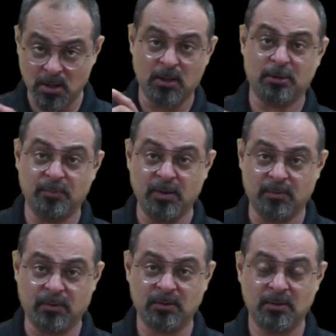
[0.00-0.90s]
His
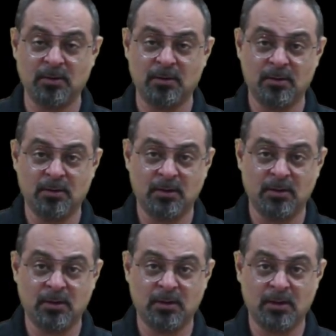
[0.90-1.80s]
people,
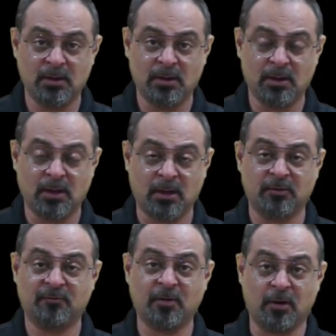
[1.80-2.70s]
and
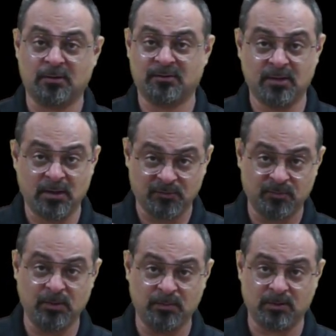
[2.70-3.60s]
of course, his
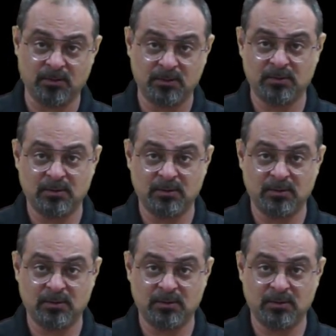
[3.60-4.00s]
people